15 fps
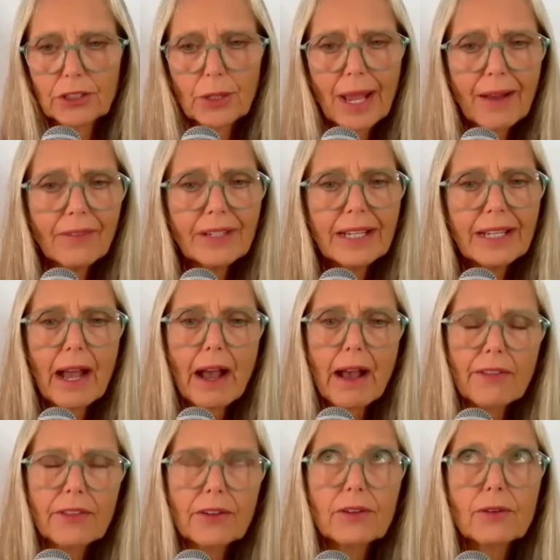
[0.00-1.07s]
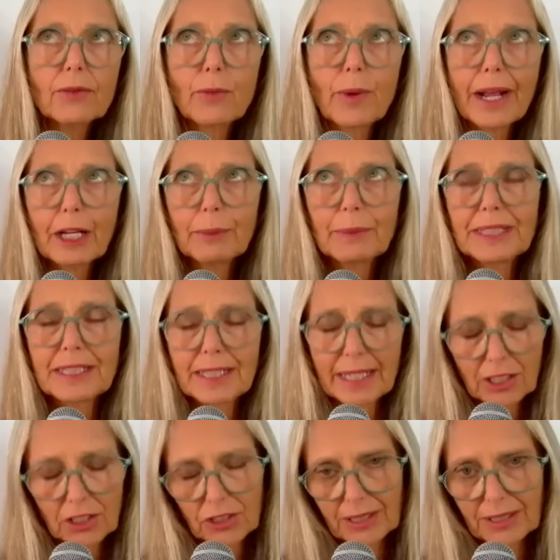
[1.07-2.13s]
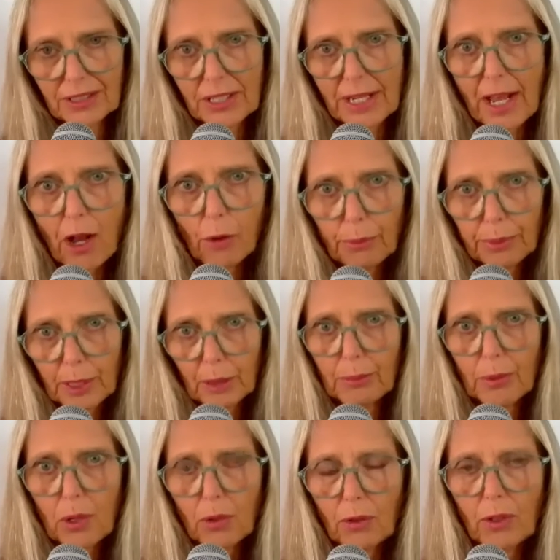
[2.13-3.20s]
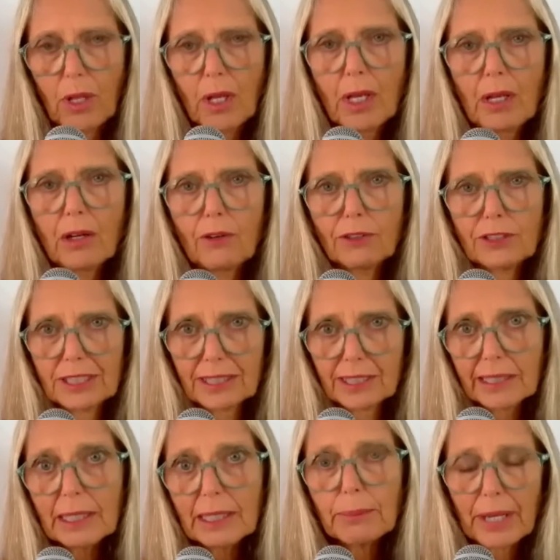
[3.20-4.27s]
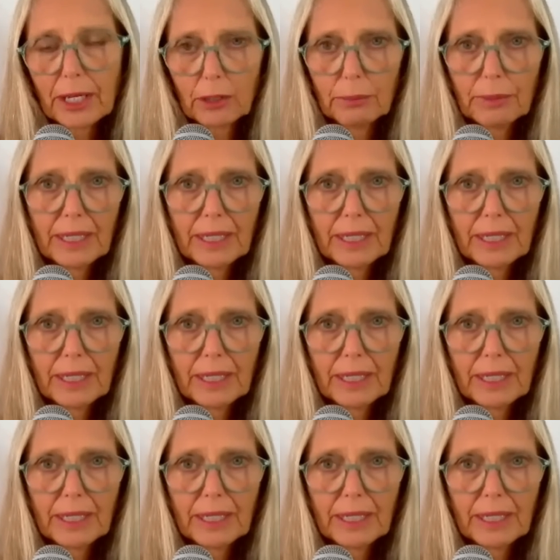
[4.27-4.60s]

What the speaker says: do you have any other recommendations to help people sleep better?